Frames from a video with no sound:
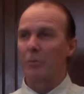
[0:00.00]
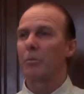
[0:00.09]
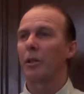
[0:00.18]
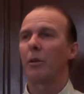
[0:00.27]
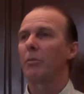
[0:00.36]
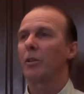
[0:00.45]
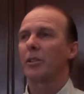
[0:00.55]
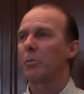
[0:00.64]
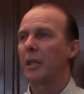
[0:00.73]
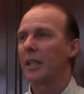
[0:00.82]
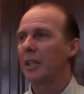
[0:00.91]
But I'm not
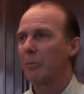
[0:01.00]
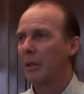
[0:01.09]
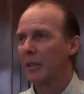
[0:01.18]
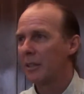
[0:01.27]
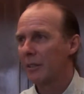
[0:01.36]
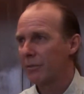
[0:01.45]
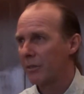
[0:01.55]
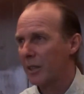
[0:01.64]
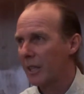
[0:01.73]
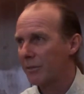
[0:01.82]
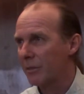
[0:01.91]
speaking about a
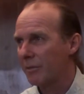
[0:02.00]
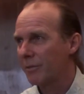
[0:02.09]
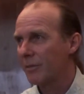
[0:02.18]
different level.